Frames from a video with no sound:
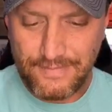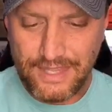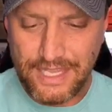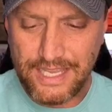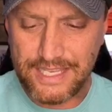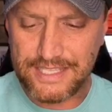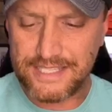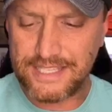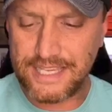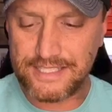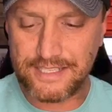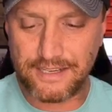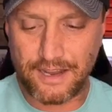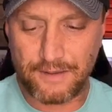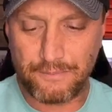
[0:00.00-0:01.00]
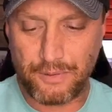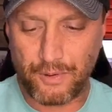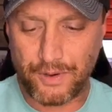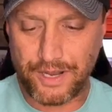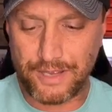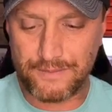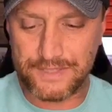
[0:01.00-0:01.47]
he insisted on
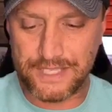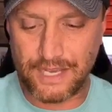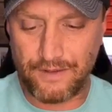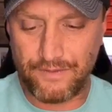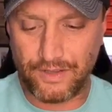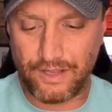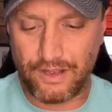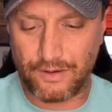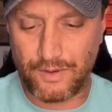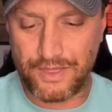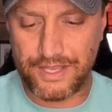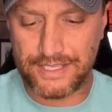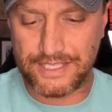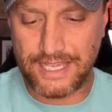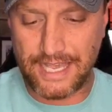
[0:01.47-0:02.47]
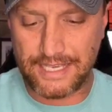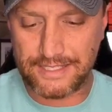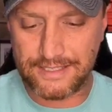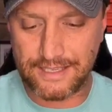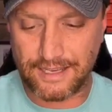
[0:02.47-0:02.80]
pouring himself, along with his guests,